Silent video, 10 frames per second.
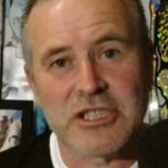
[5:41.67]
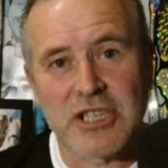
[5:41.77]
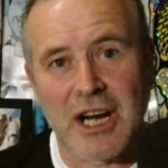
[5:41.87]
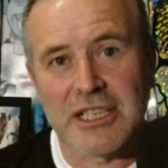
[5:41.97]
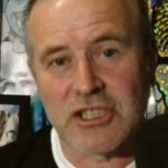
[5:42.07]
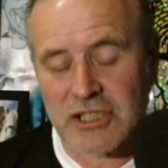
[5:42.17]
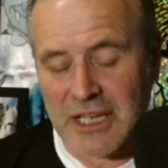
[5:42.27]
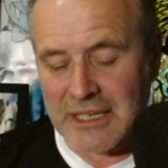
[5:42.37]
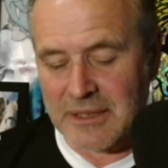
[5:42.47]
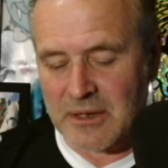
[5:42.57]
So, and
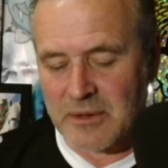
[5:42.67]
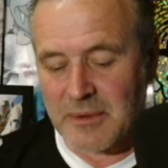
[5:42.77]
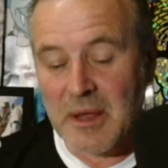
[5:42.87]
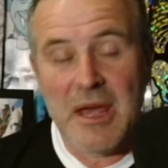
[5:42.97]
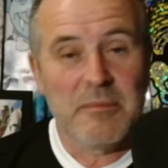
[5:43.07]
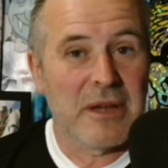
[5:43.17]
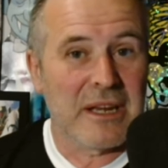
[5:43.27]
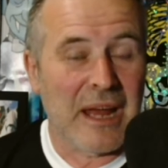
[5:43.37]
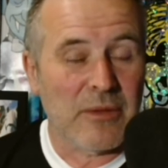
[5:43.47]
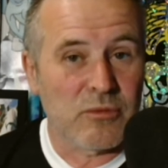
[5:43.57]
after that, the
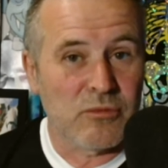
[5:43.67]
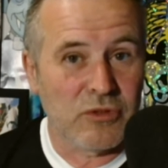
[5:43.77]
Americans never